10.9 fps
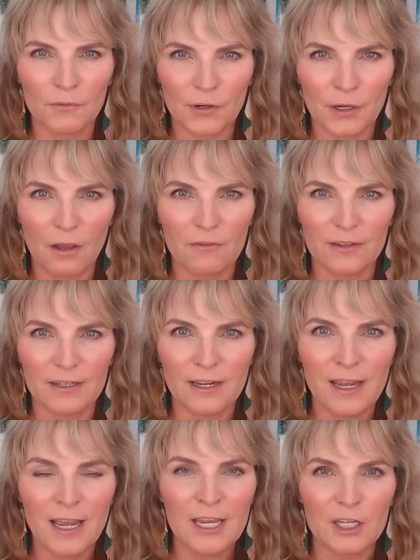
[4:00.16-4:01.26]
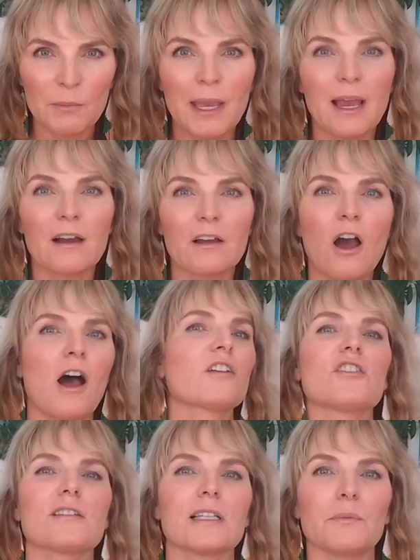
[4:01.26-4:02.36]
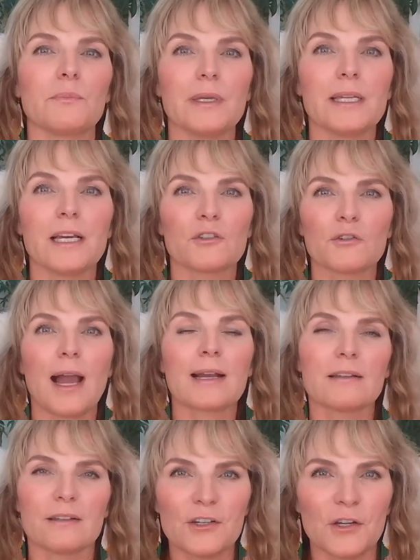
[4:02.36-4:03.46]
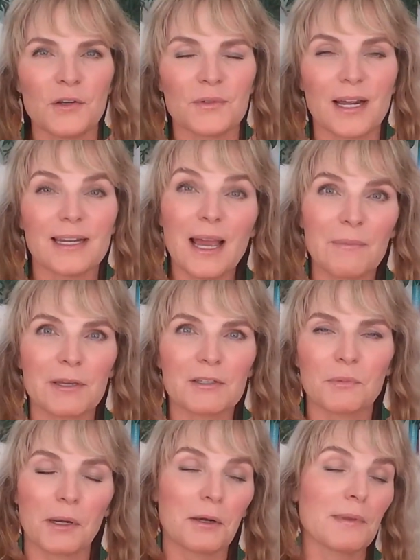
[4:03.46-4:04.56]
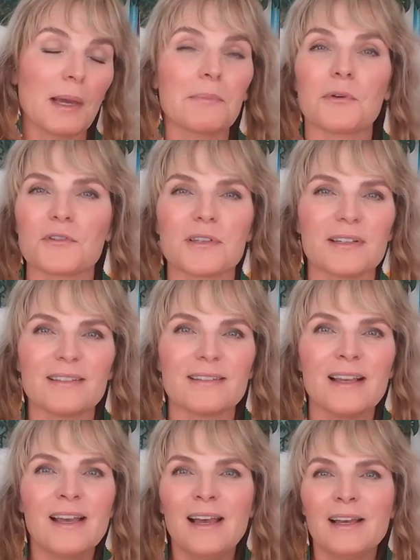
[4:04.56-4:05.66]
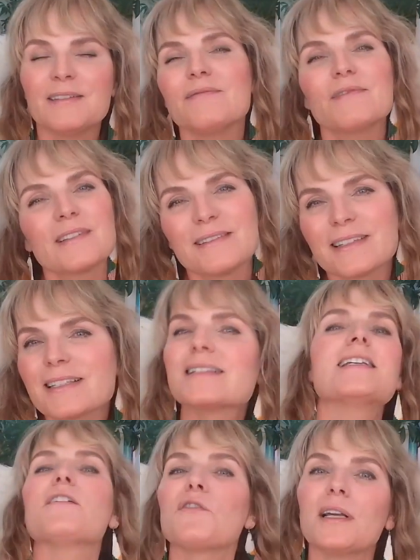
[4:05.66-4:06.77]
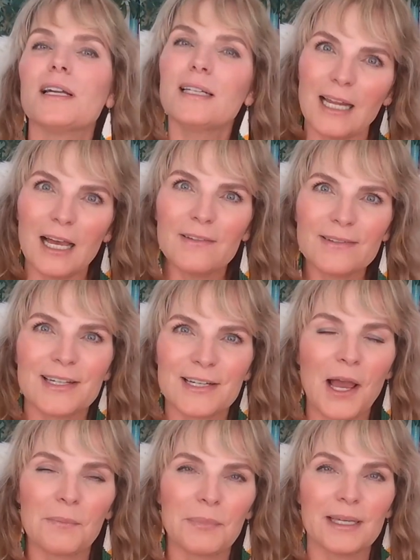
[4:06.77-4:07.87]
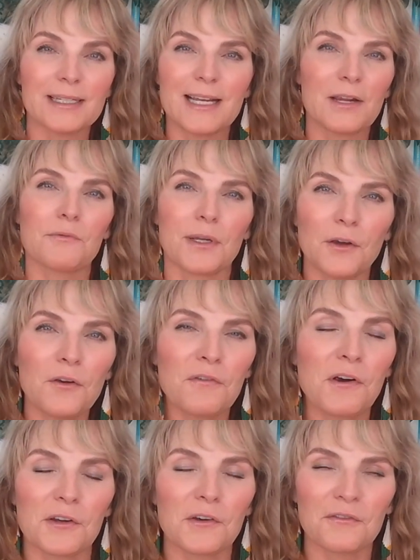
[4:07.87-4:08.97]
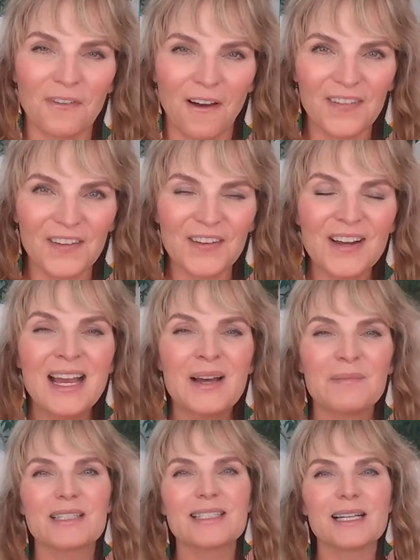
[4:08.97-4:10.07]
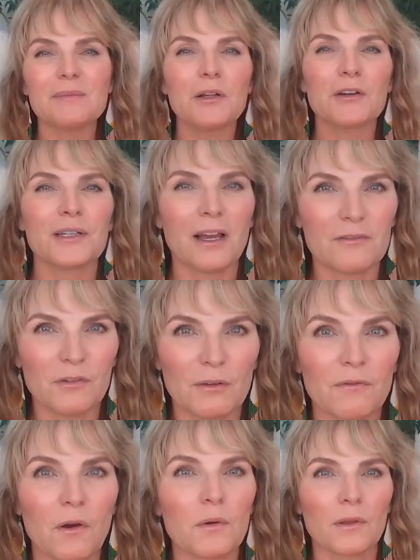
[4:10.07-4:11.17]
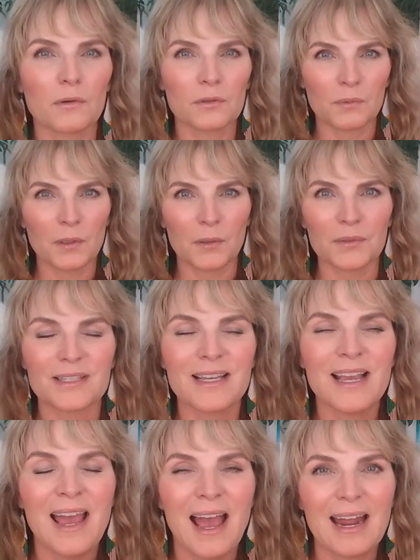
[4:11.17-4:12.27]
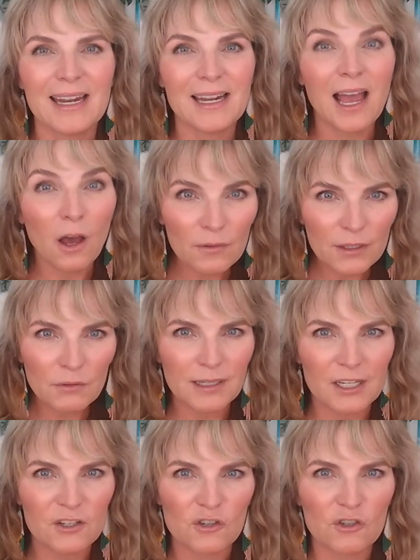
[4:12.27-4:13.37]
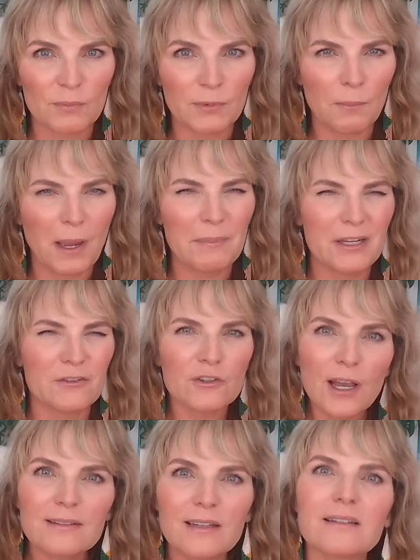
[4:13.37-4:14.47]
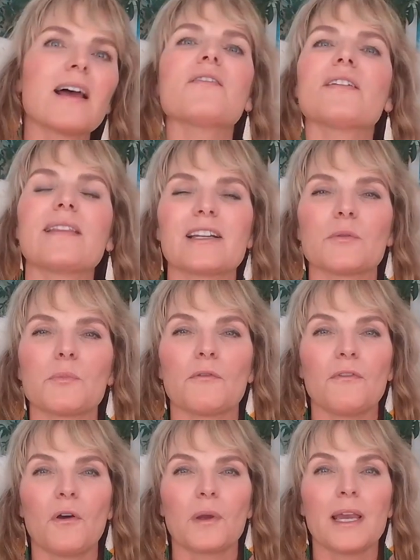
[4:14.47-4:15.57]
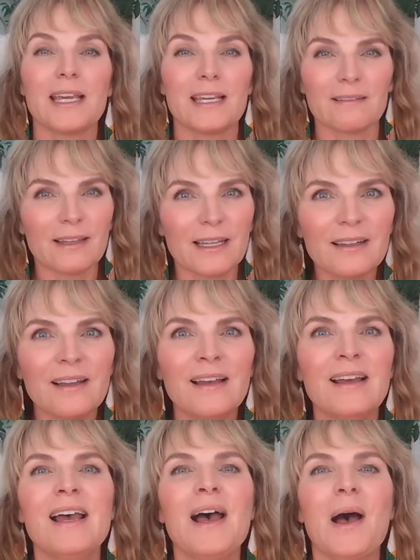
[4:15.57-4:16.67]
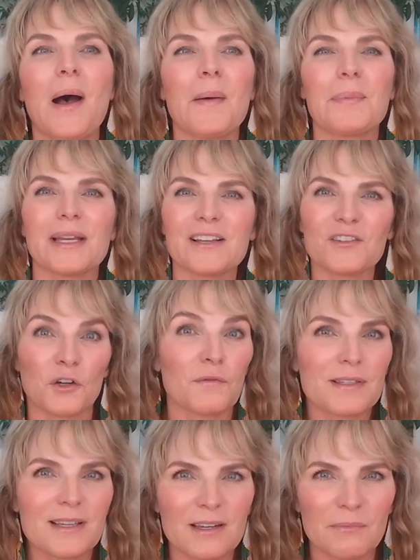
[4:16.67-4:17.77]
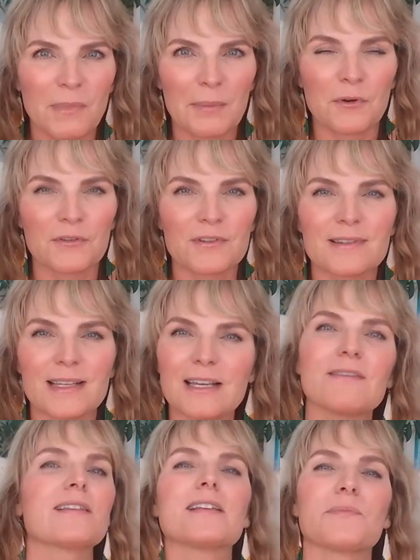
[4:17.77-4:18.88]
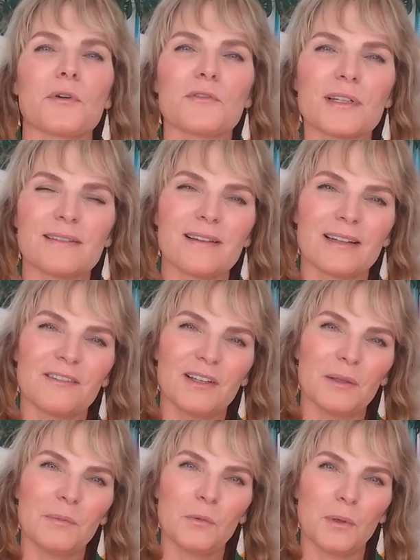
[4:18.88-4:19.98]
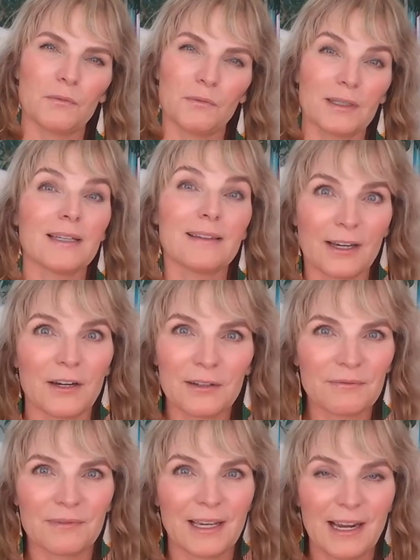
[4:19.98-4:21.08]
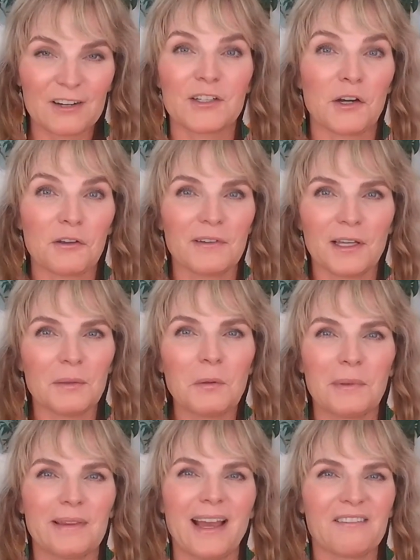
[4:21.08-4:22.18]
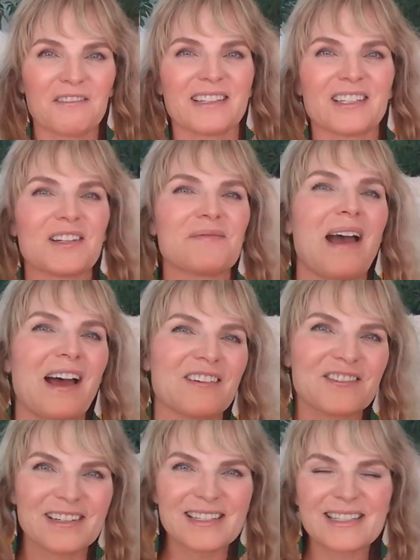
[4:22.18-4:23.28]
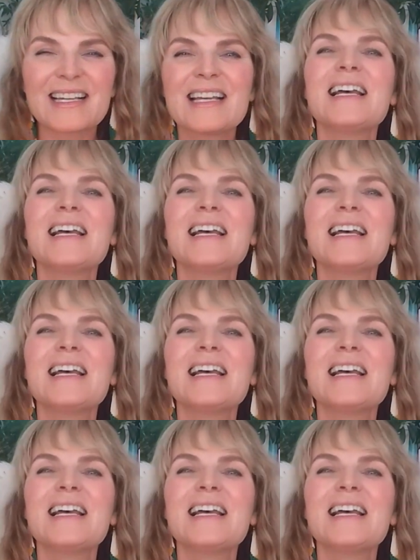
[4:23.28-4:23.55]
very often, you may unconsciously be attracted to dynamics where that person is different enough to not be a dead ringer for your father, but similar enough to evoke those wounds. And in a healthy relationship, there might be just enough of that to provoke healing, because your nervous system might perceive that this person is unavailable when really they actually are available, but they have really good boundaries.